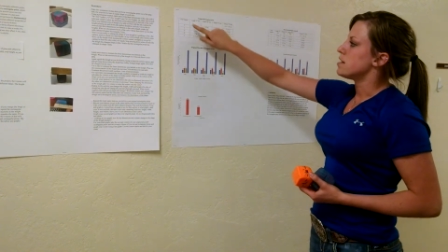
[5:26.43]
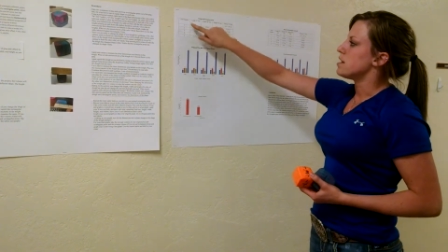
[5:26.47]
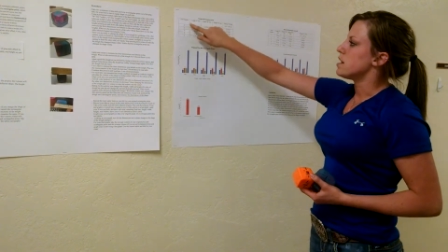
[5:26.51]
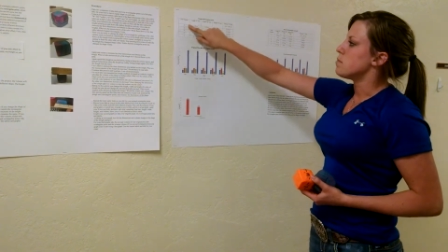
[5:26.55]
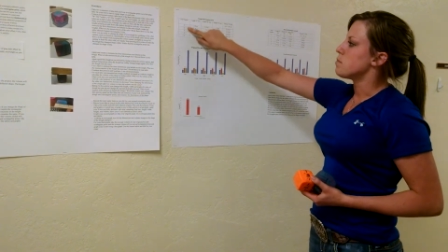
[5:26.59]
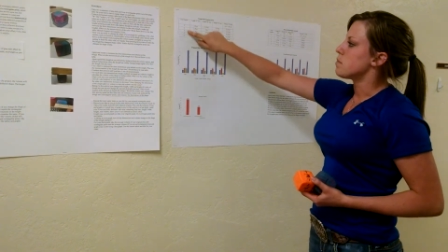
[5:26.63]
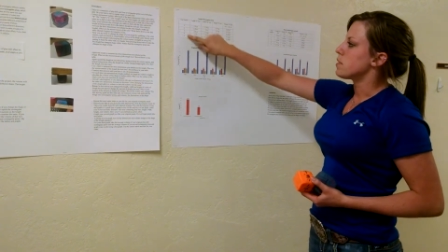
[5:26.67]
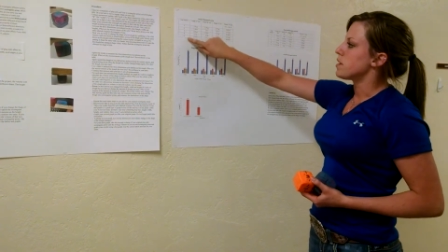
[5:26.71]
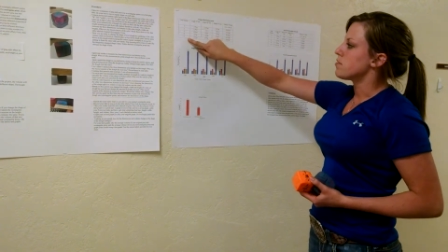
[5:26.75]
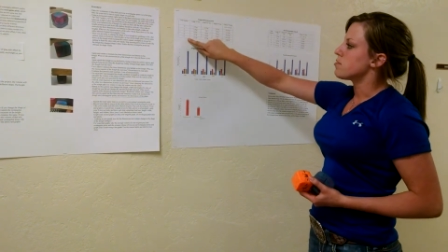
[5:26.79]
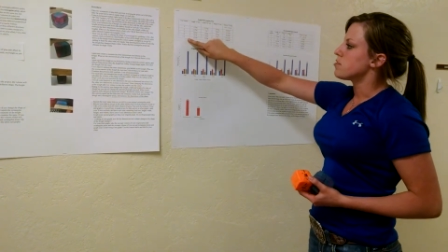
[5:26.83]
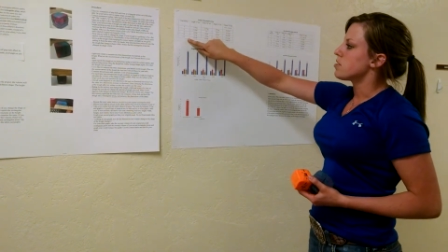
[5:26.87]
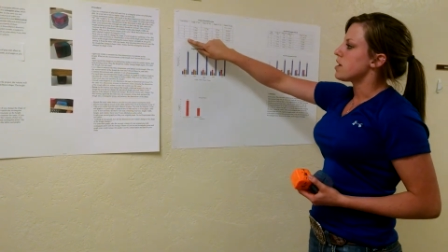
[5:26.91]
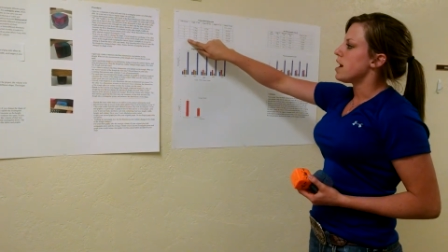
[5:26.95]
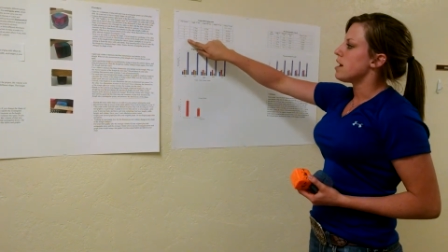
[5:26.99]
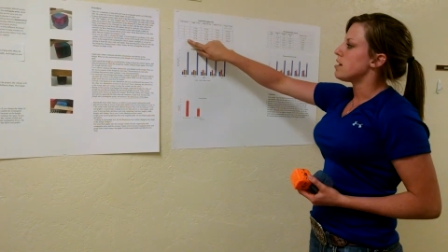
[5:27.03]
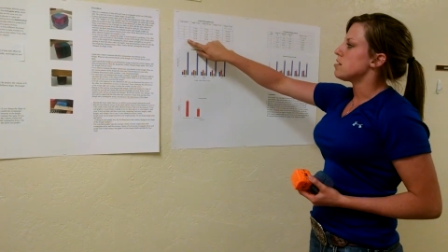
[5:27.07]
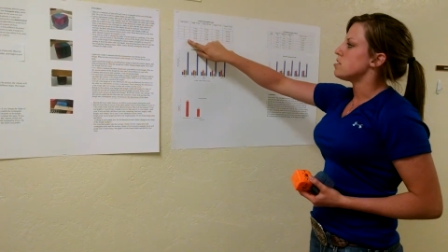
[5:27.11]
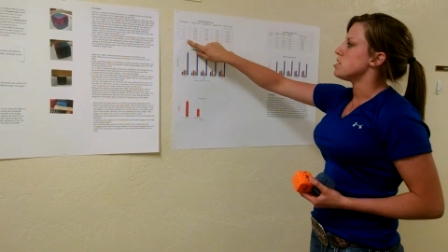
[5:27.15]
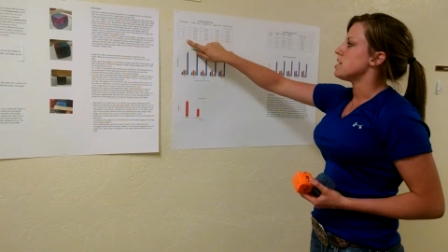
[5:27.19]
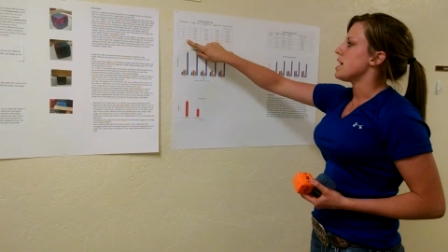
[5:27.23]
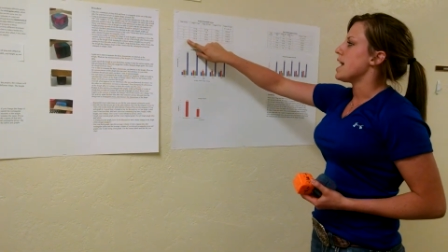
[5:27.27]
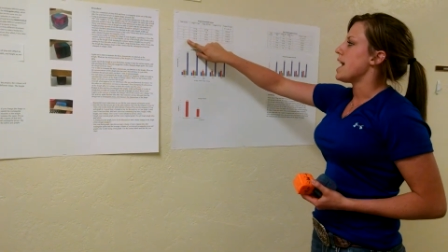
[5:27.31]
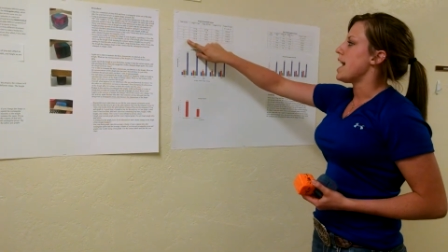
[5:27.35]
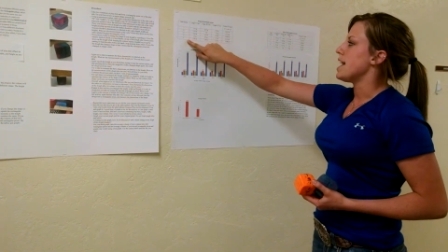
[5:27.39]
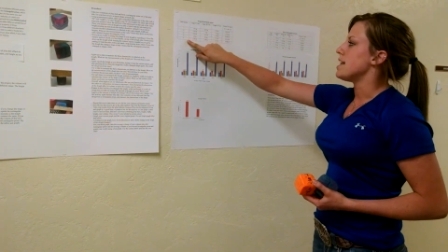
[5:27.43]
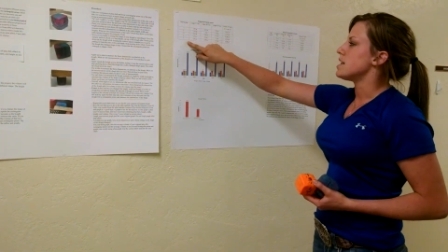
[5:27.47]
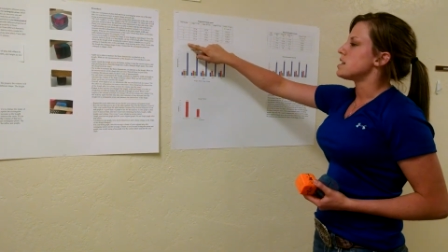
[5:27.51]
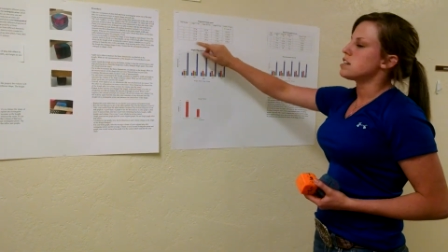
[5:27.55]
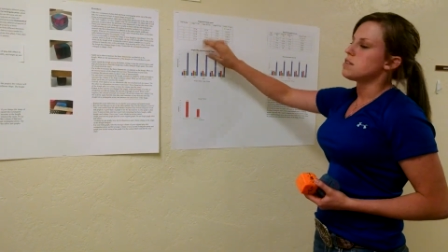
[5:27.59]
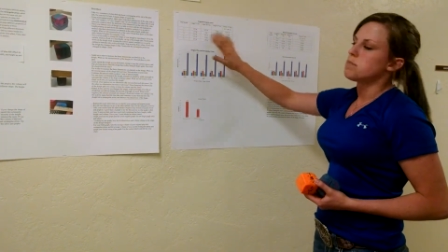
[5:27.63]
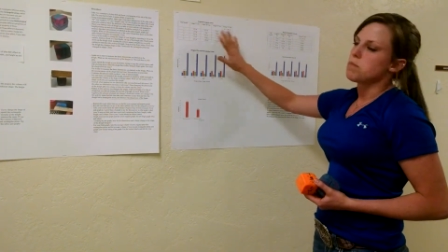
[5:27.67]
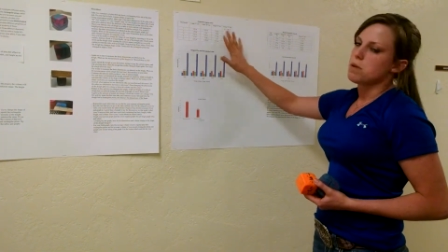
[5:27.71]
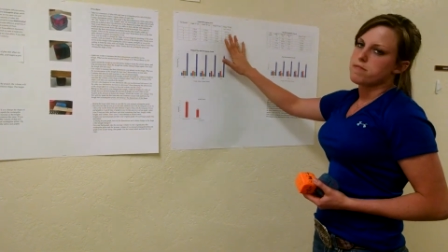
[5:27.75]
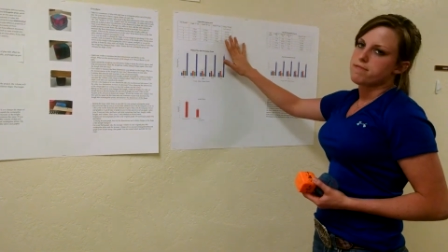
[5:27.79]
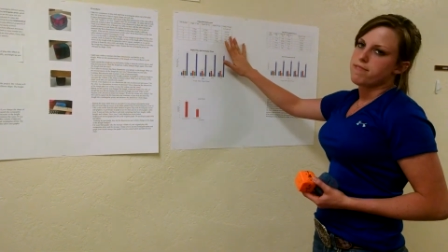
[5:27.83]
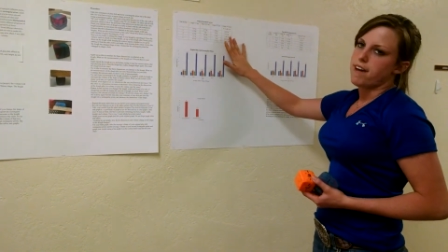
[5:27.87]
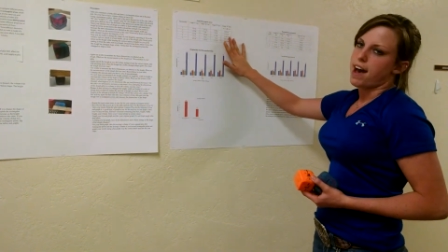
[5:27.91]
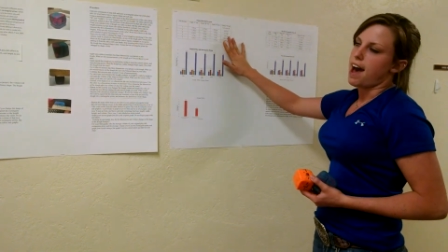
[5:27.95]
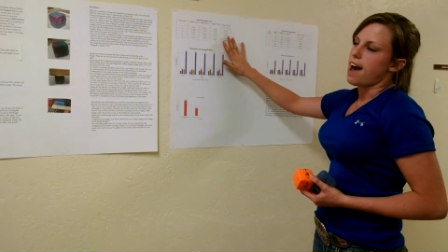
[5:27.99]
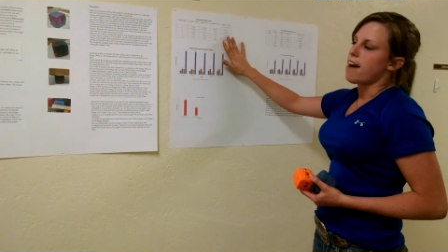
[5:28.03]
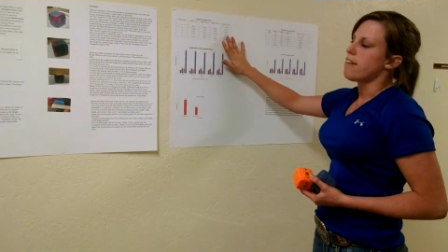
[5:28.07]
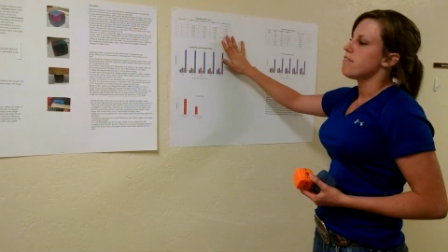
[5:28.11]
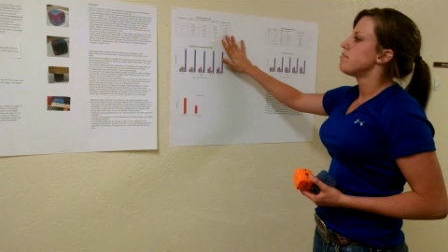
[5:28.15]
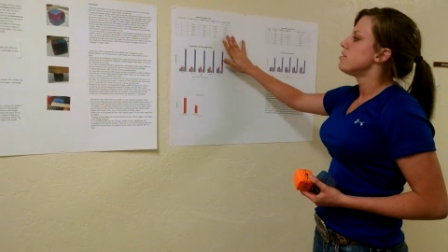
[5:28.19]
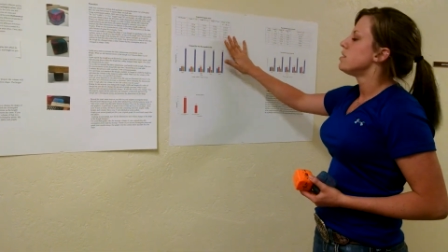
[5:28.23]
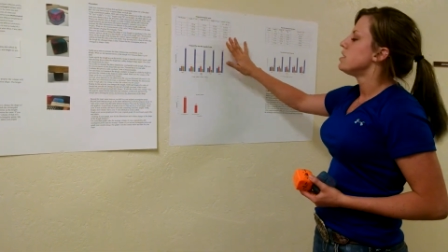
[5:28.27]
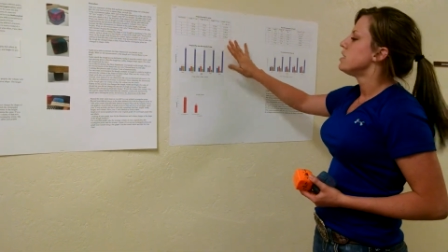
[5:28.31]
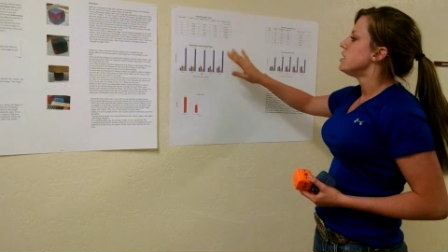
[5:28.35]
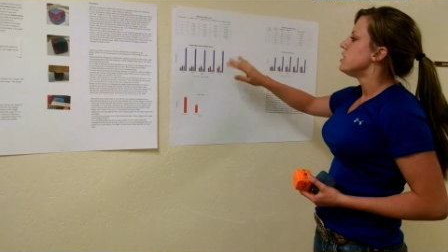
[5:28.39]
the number of trials you had, so it'll be
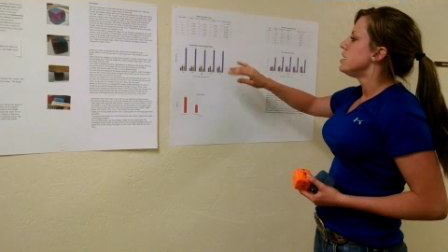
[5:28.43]
5.